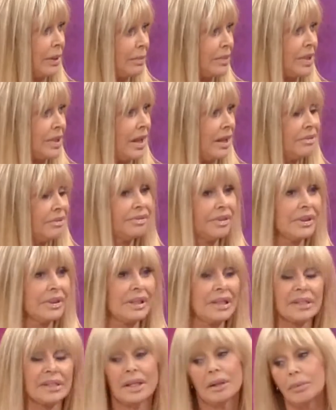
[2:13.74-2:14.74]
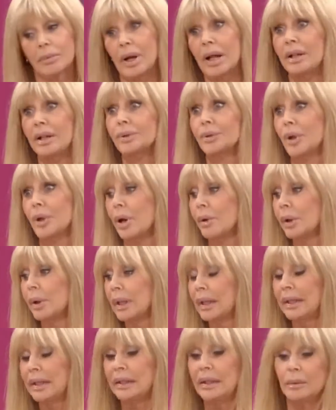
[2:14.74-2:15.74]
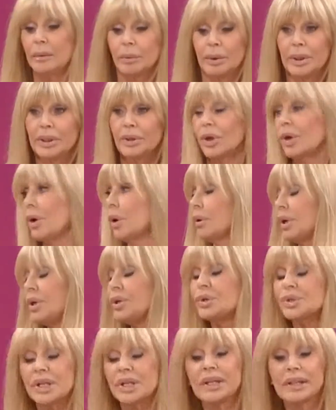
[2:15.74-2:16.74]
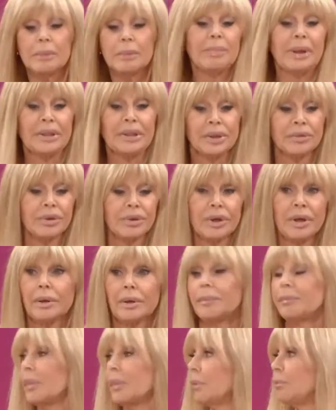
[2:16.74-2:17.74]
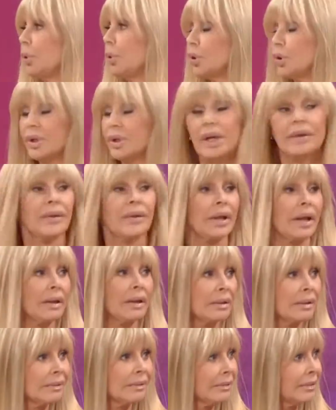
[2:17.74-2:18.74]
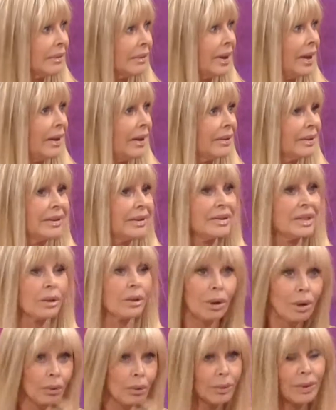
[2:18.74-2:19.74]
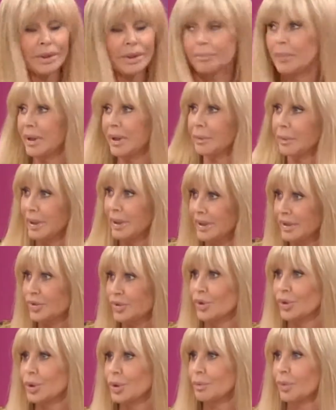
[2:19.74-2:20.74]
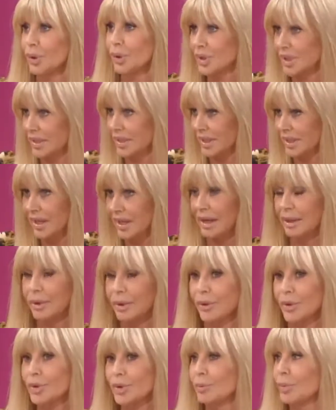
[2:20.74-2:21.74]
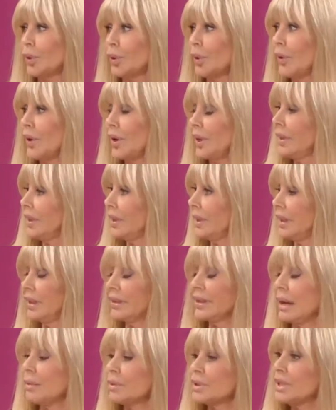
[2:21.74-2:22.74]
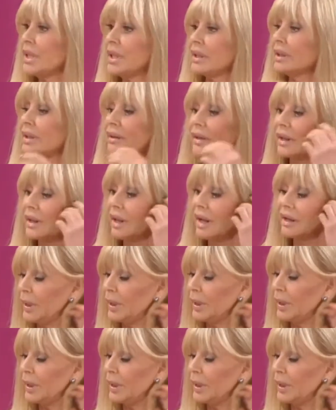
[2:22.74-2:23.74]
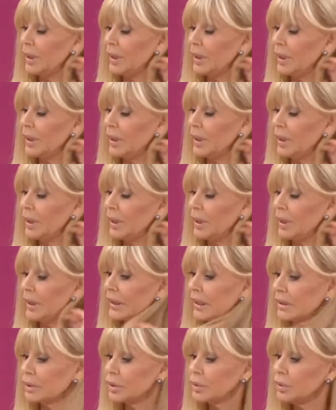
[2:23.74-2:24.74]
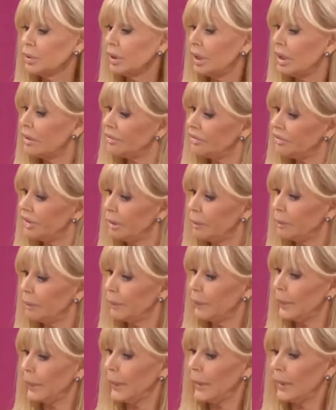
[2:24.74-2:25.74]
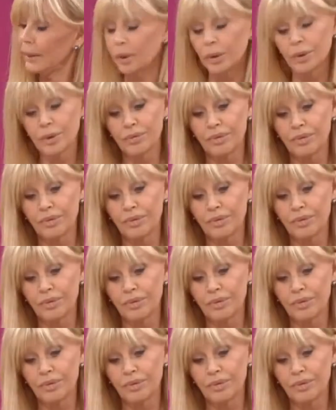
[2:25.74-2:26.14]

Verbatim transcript: himself, and he said, well, you know, we only use a little bit of the book, and then, and he said, oh, by the way, here's Roger Moore. So I said, hello, Roger Moore, and that was it. And then I, I went to America to do a film. And on the